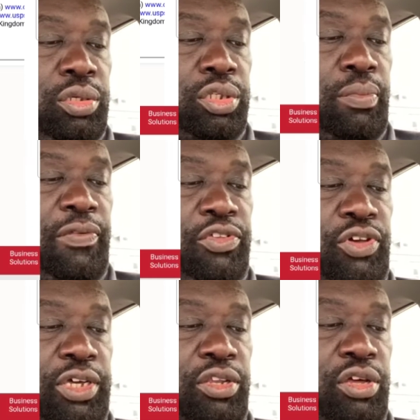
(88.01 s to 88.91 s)
Some of the
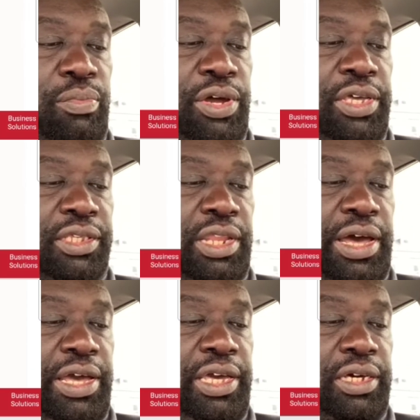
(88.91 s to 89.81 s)
tracking number is
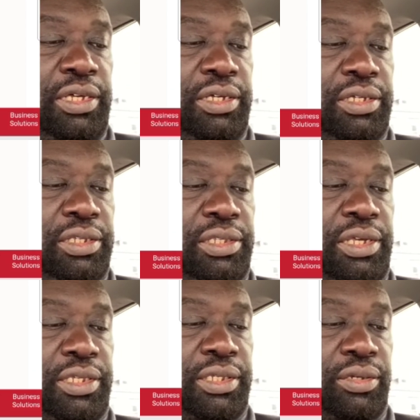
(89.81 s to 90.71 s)
like
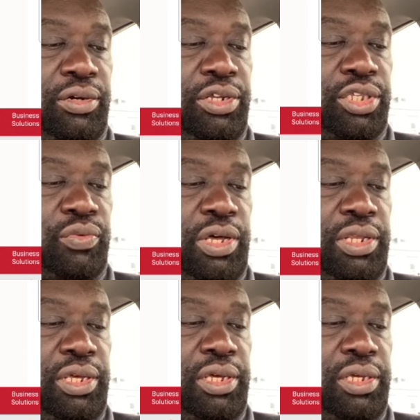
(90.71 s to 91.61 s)
this. So this one
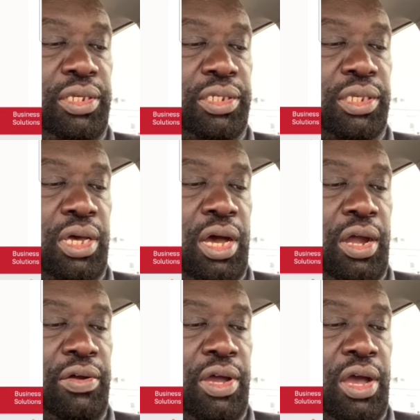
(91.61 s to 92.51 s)
is
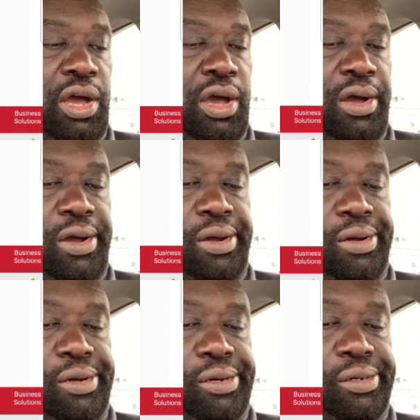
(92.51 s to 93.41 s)

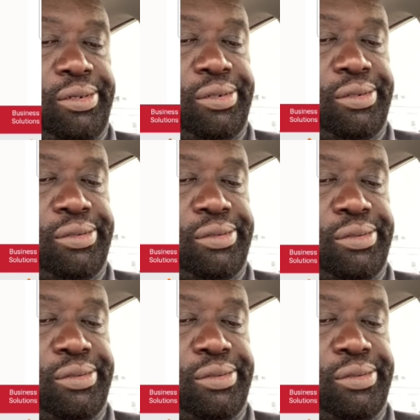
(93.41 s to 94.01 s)
RR.